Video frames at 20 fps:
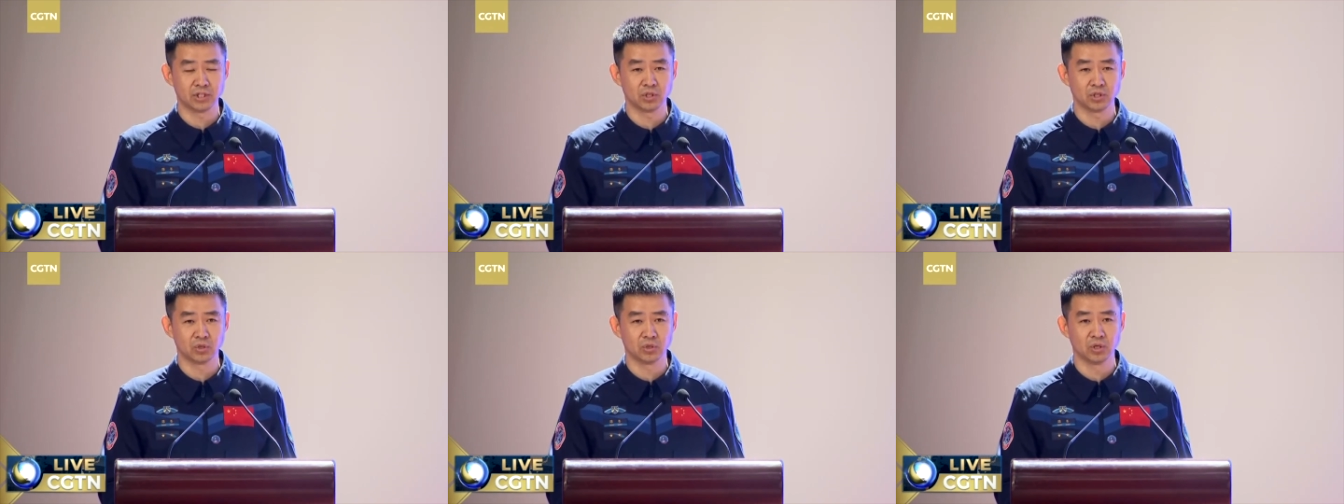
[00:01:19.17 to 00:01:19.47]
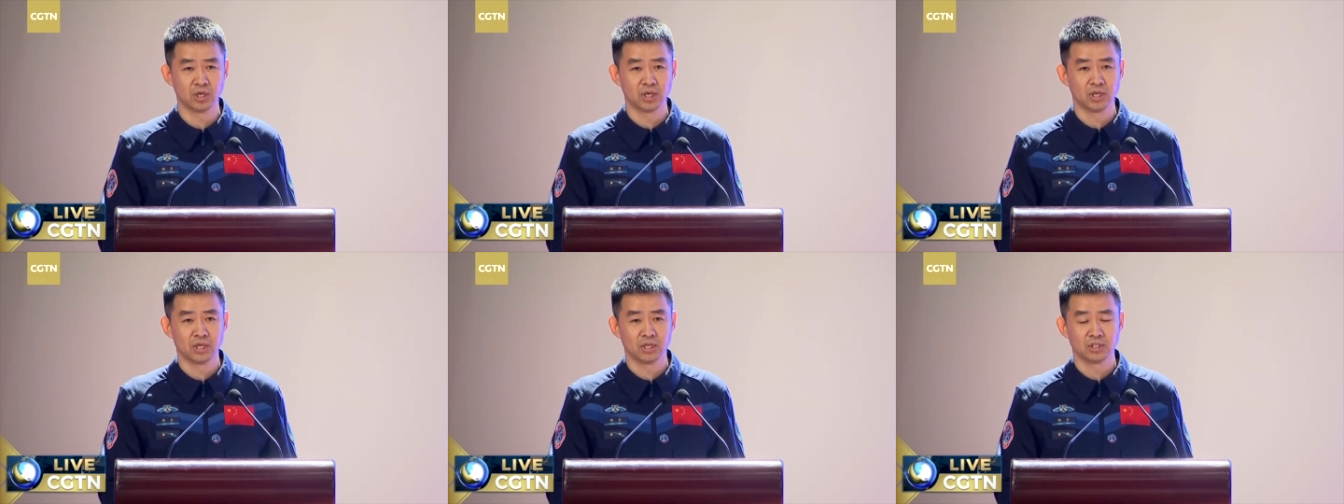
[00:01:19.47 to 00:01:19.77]

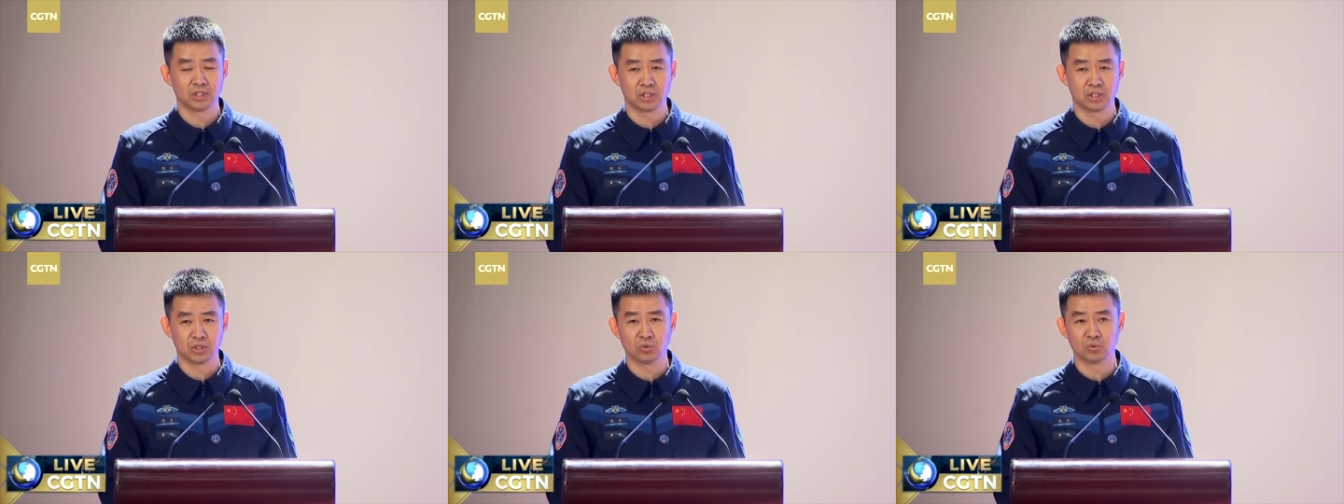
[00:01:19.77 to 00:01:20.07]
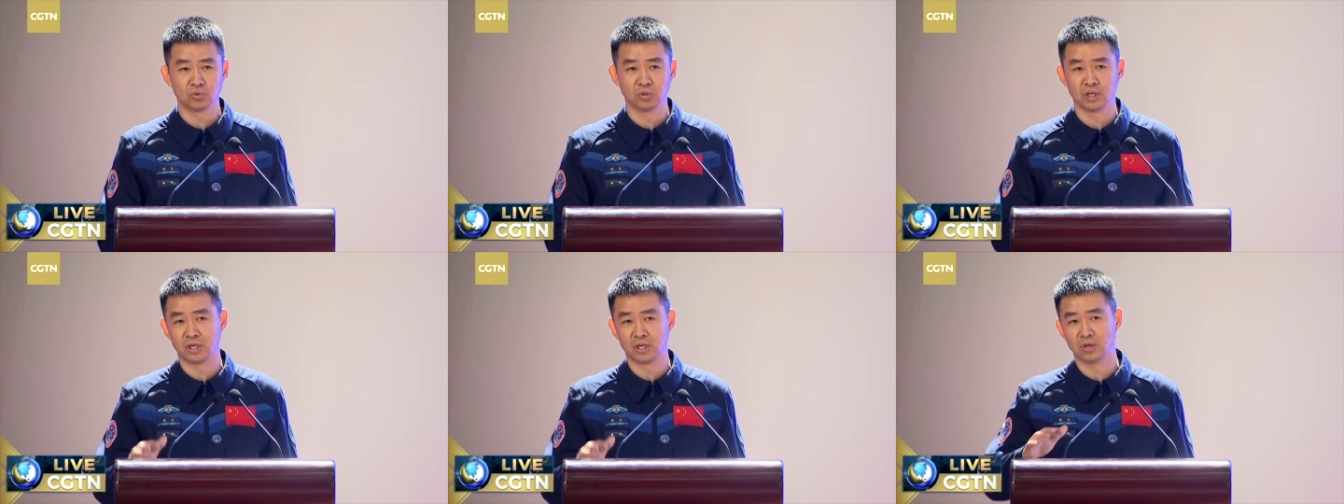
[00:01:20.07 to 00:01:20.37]
And the
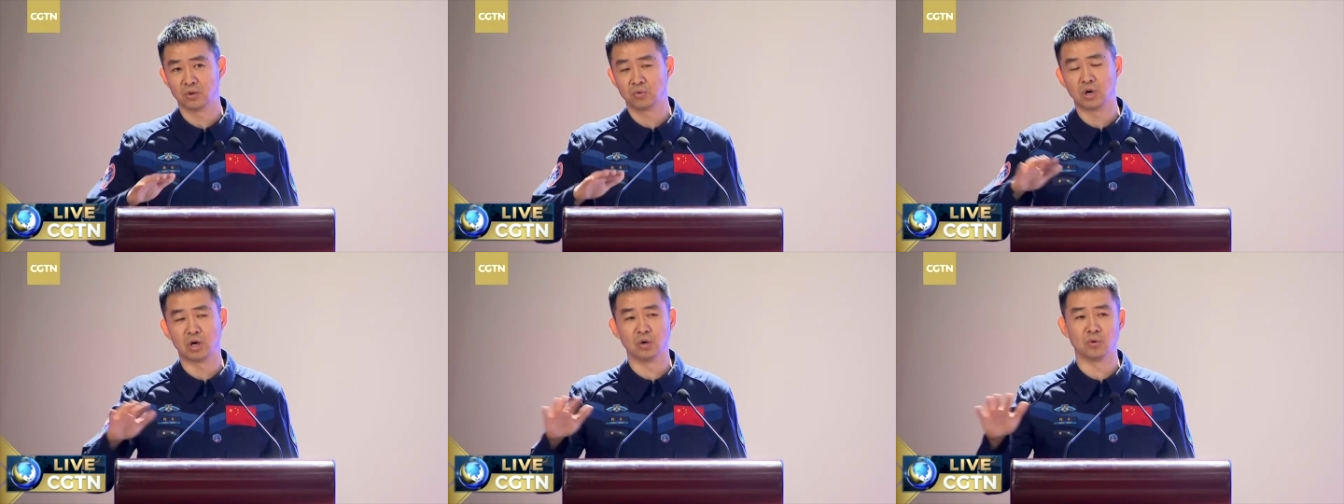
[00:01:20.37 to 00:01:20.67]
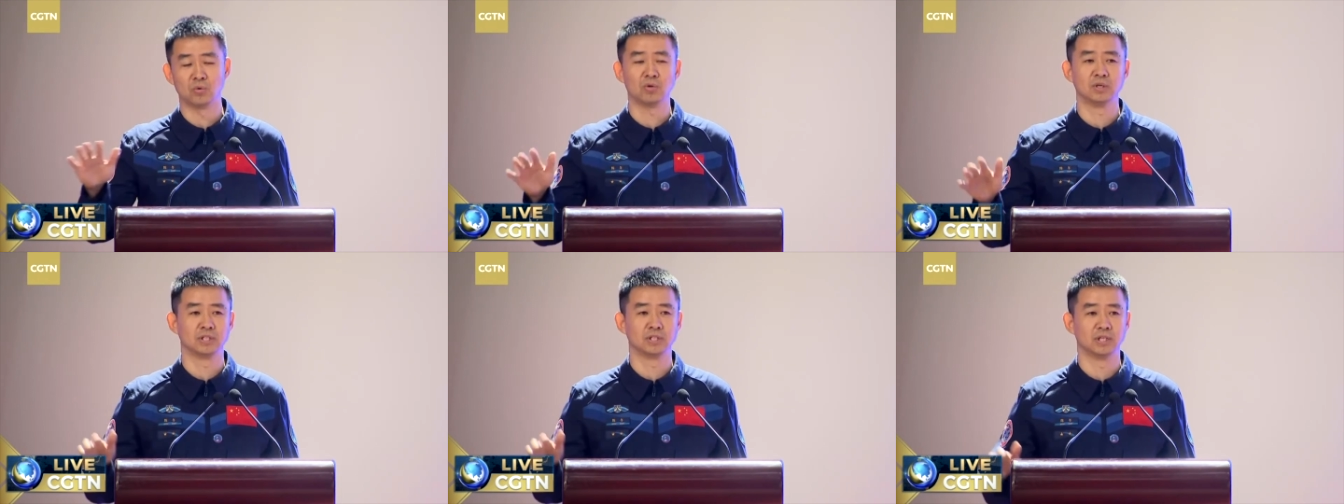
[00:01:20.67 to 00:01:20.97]
space industry
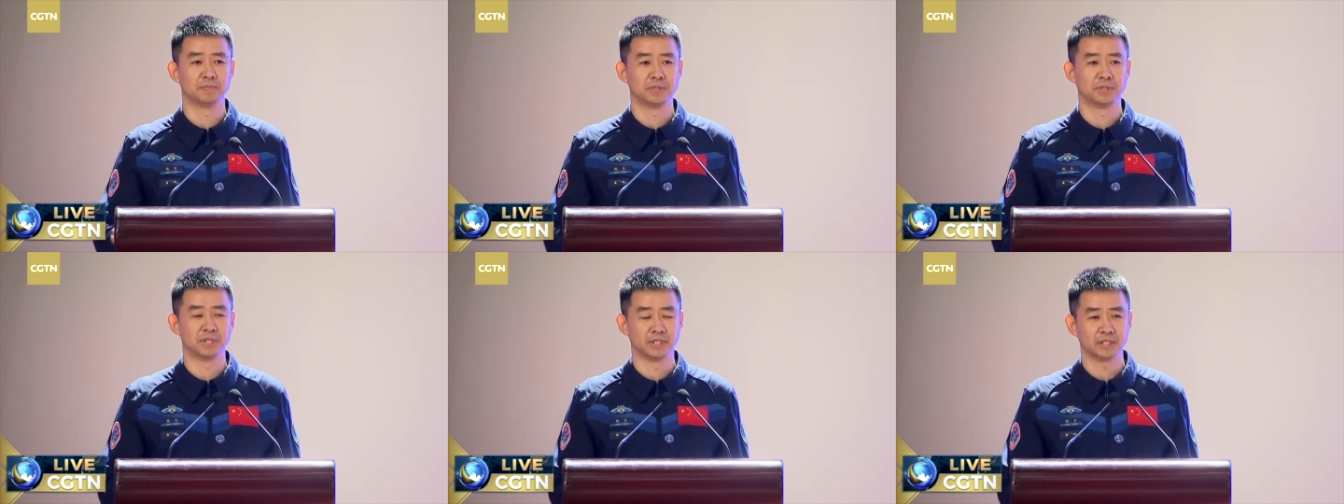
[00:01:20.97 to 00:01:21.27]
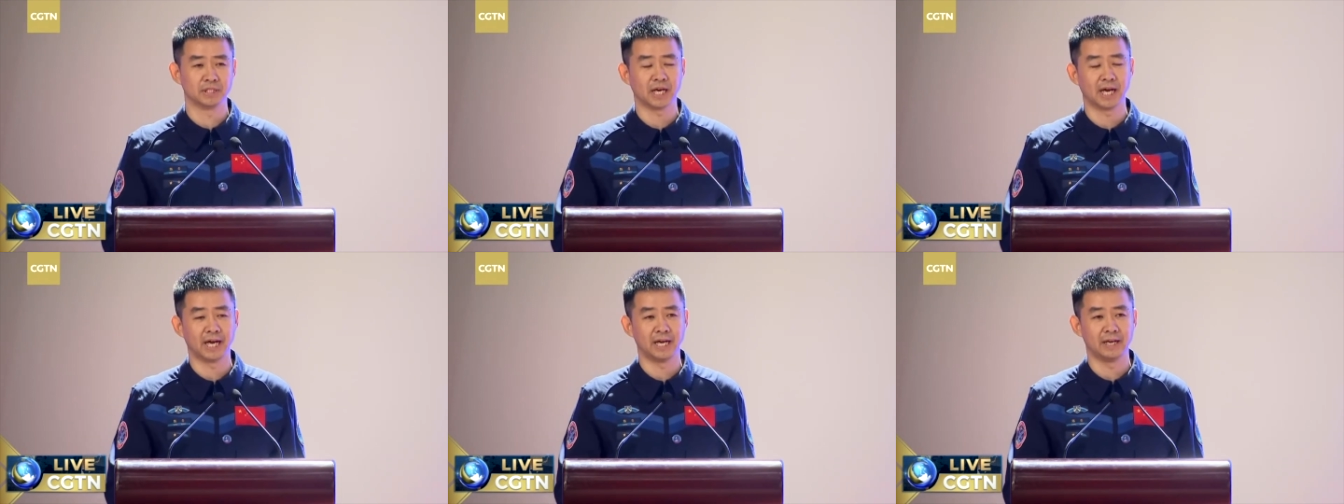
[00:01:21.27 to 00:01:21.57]

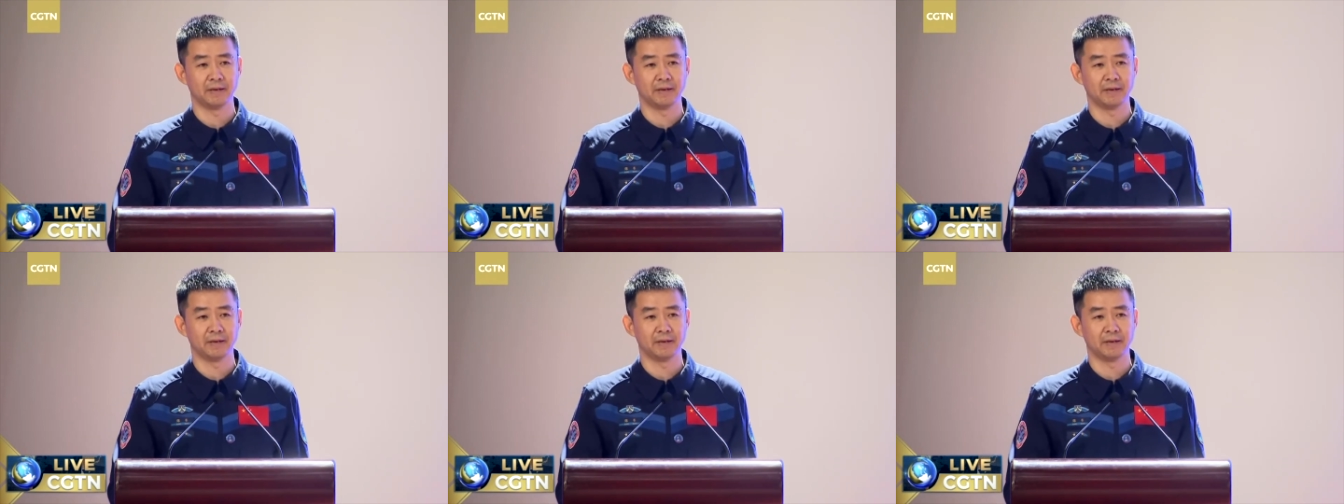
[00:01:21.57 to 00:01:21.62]
provides